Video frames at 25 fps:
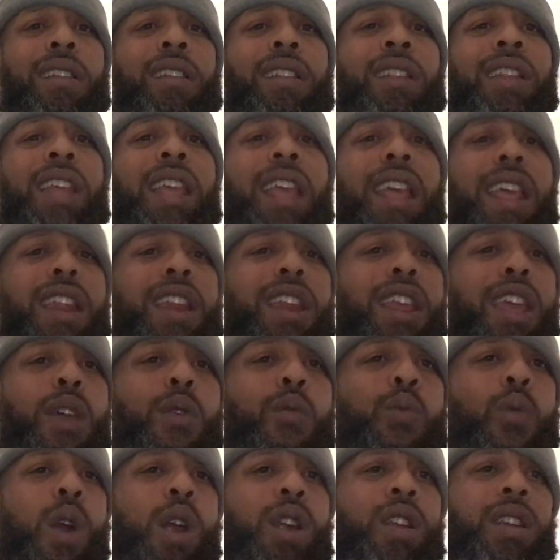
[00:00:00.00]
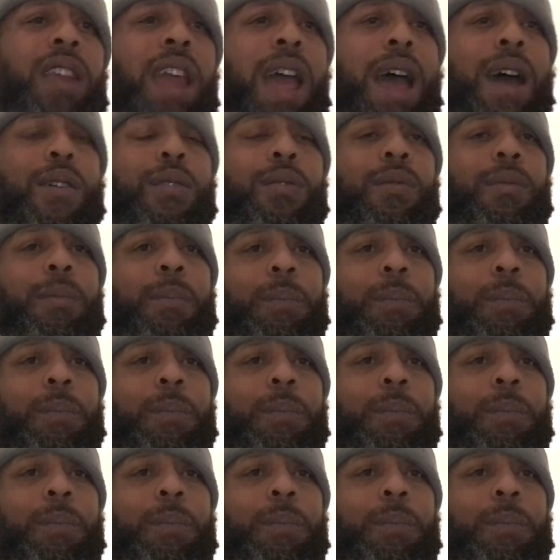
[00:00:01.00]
then it worked out